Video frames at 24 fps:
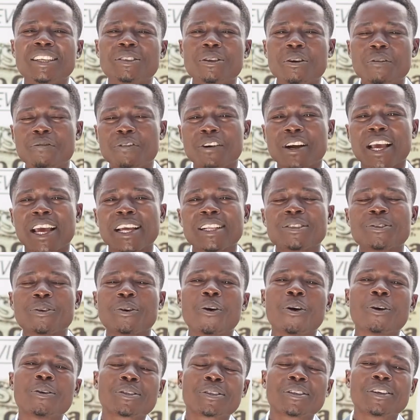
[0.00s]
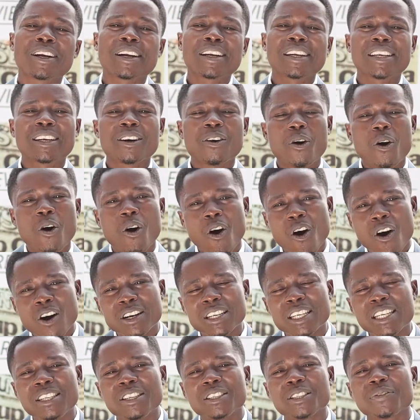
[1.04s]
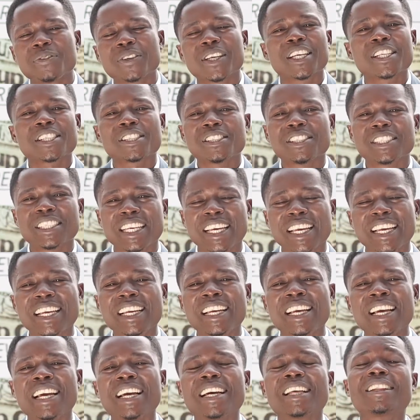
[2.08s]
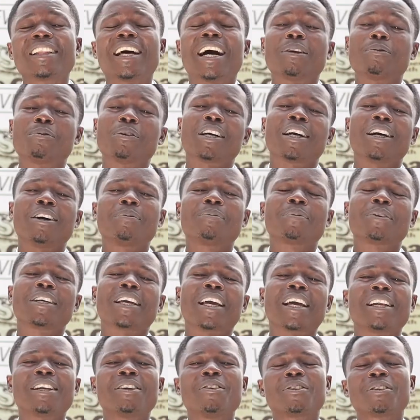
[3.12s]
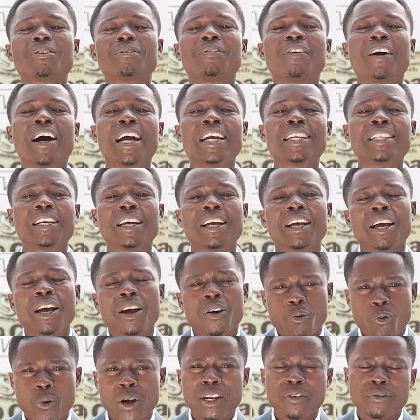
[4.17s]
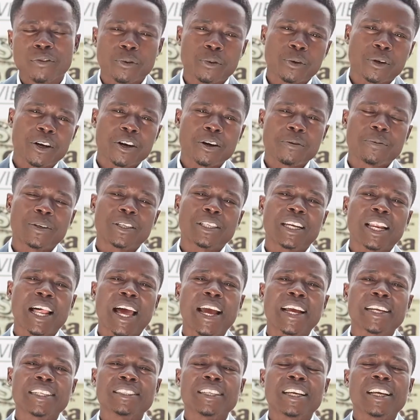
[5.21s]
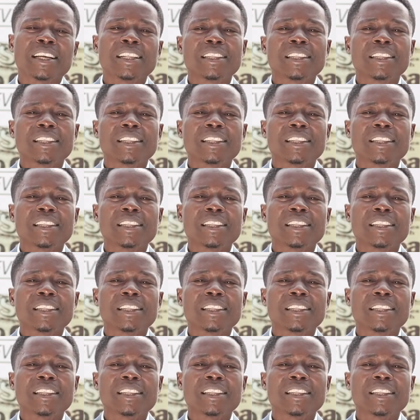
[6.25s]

Don't forget to also click on the notification key. That will help you get notified whenever we come online.